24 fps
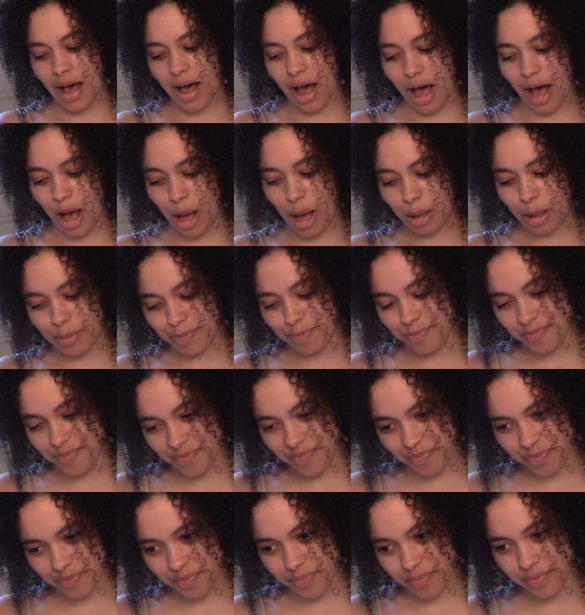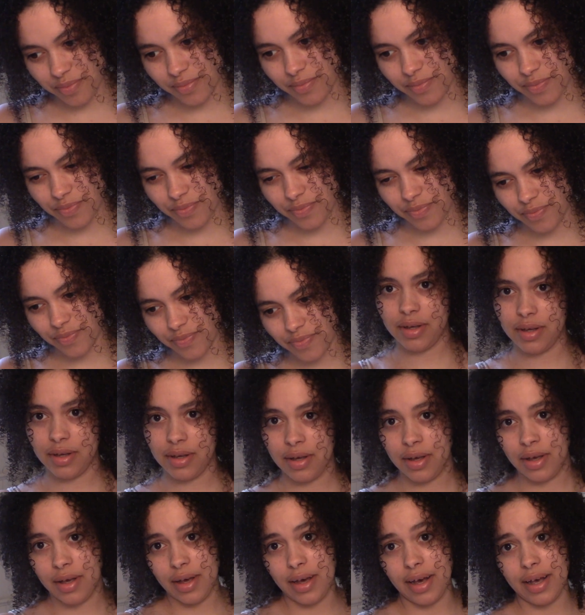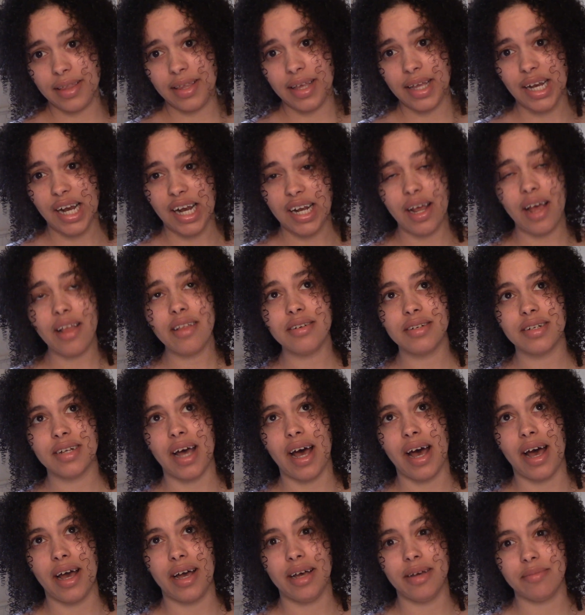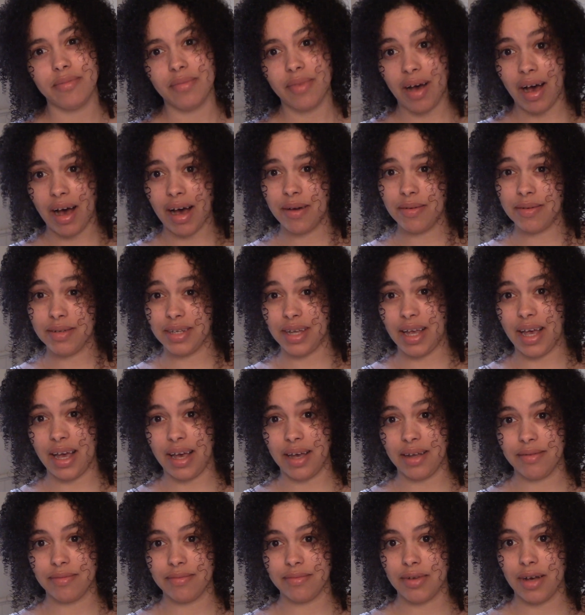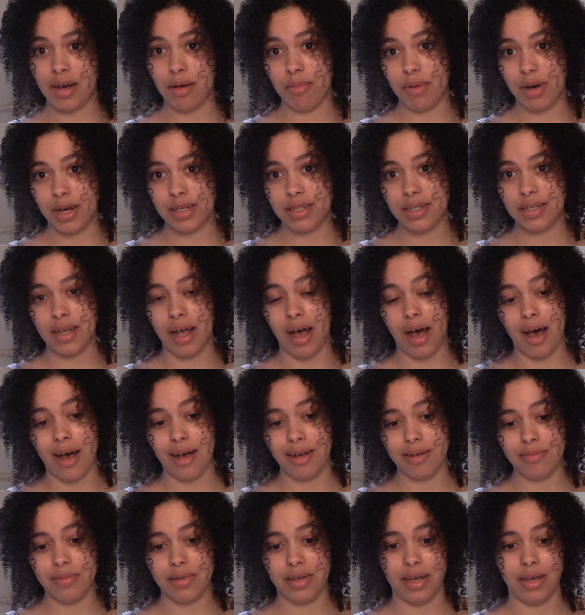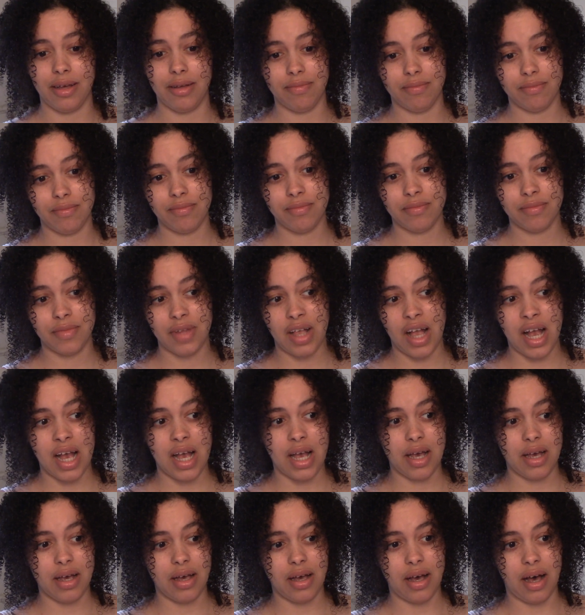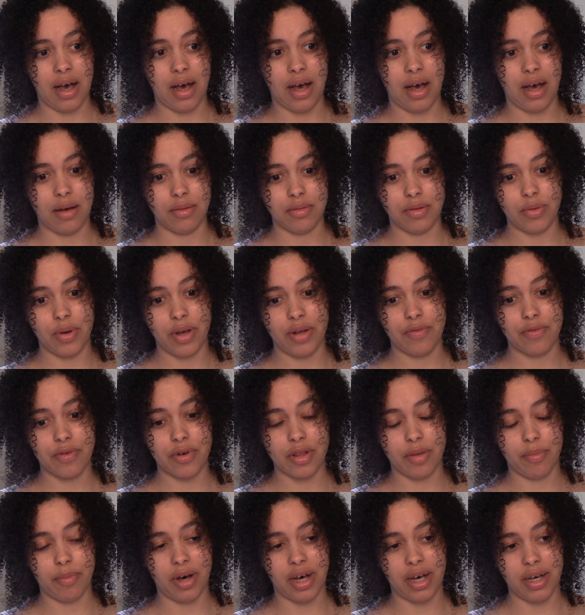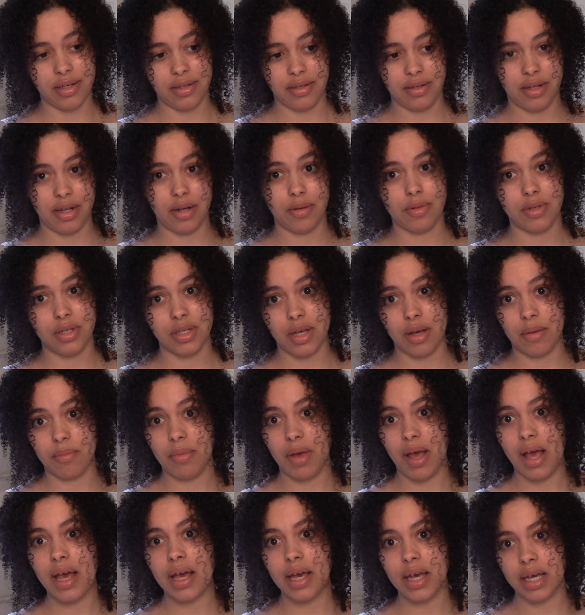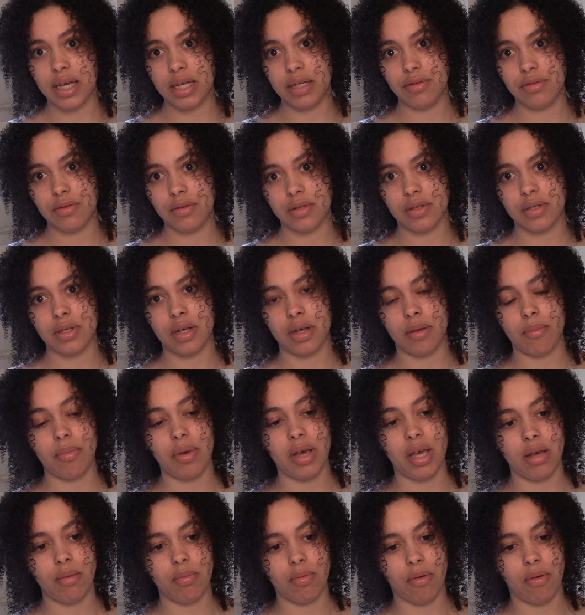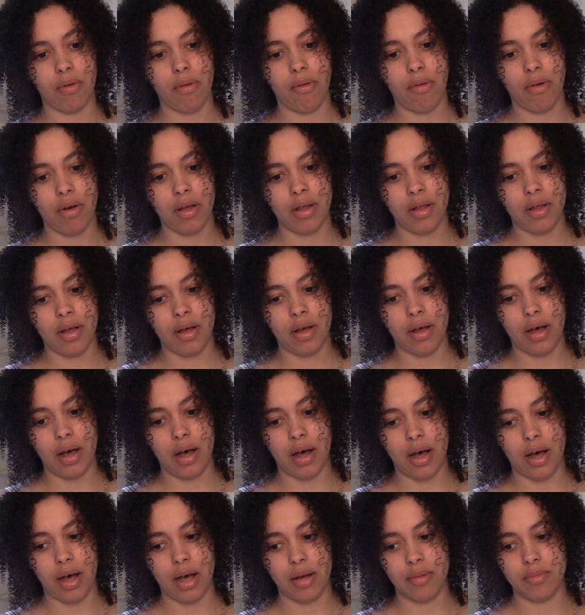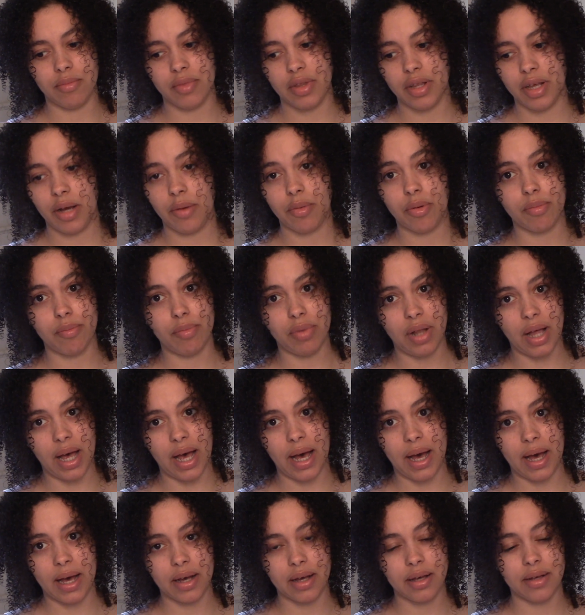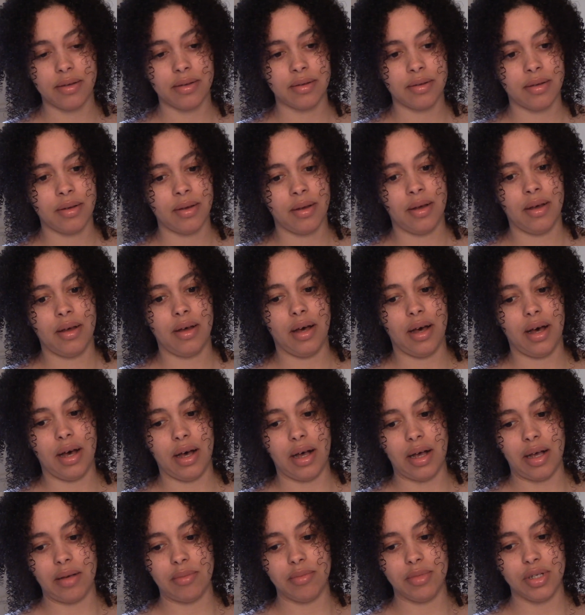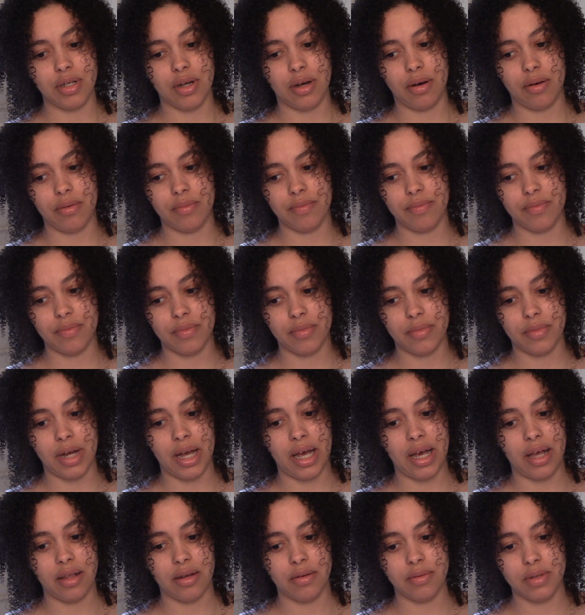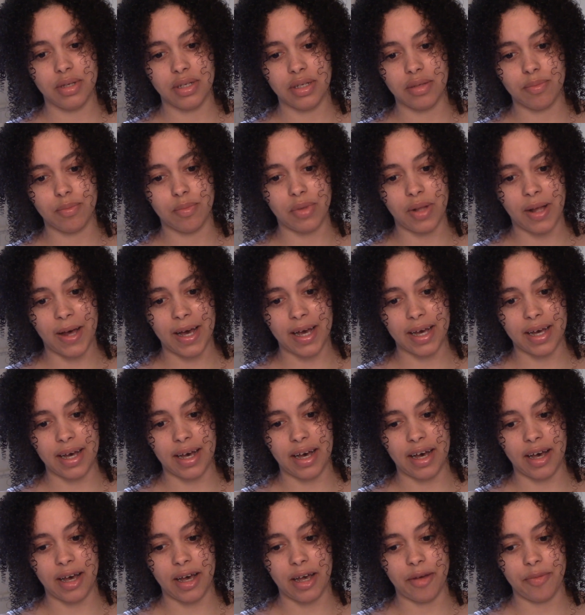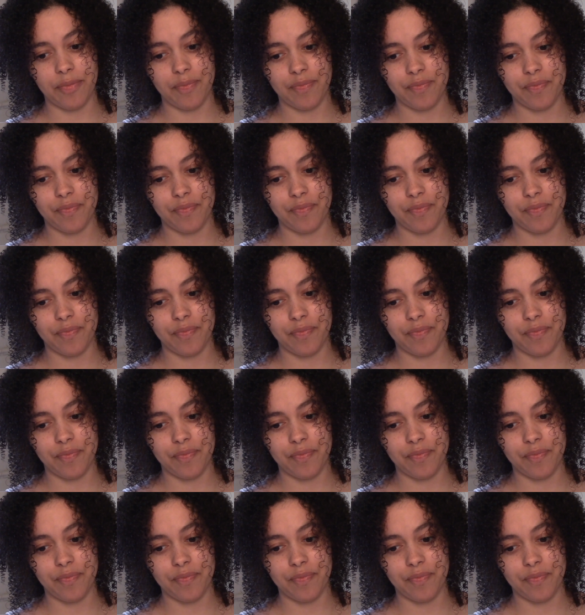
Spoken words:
And then another time, I was at a bus stop, and I was waiting for the bus. There was some interesting people. They were black. So, yeah, there was this black guy.